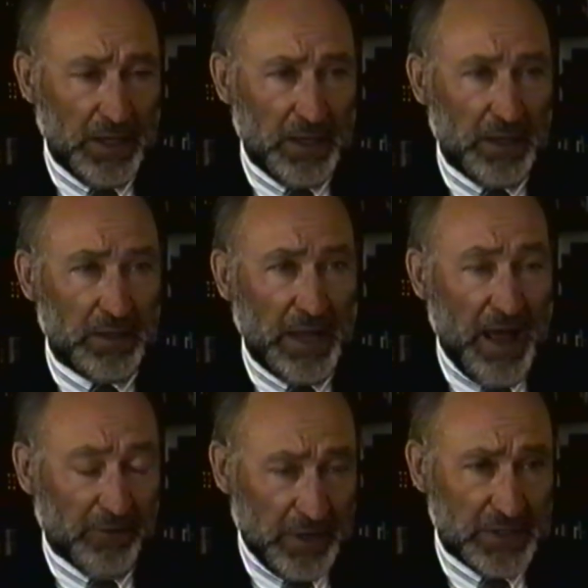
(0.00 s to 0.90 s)
And
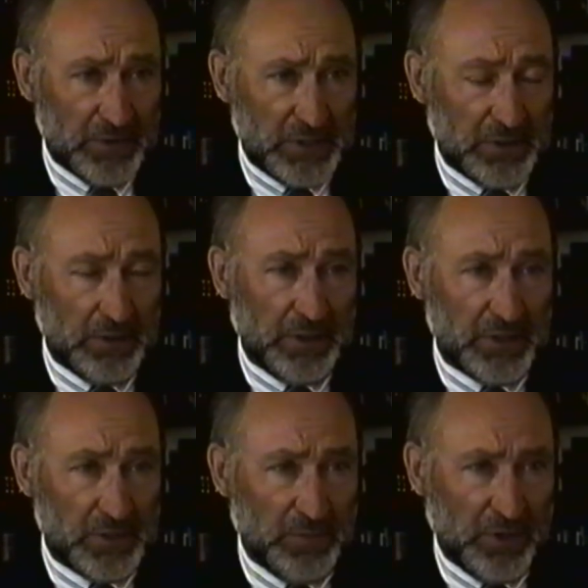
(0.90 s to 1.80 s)
Alvarez was an earlier
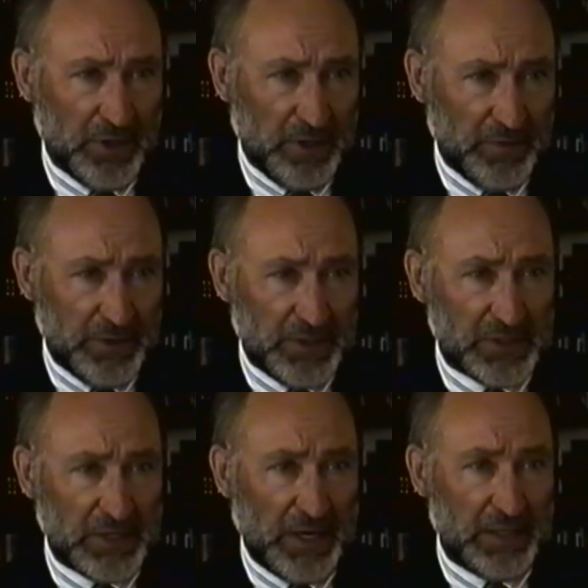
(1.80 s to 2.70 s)
supporter for
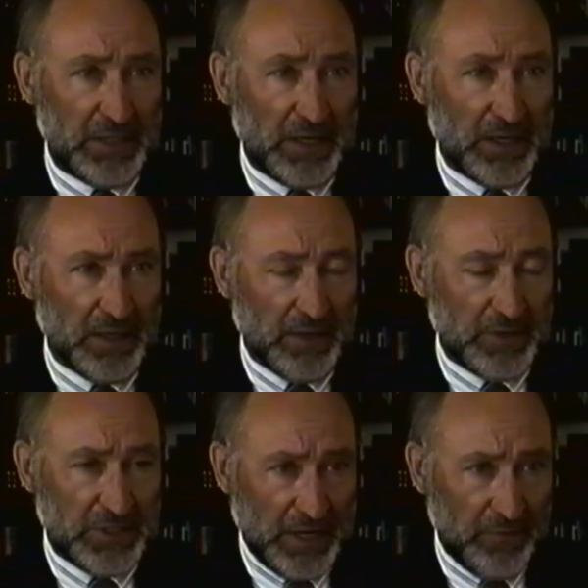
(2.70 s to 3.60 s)
this idea of
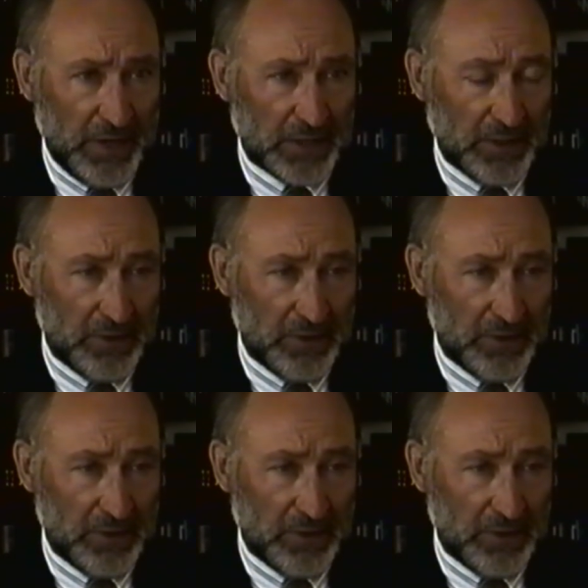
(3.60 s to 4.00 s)
a jet effect,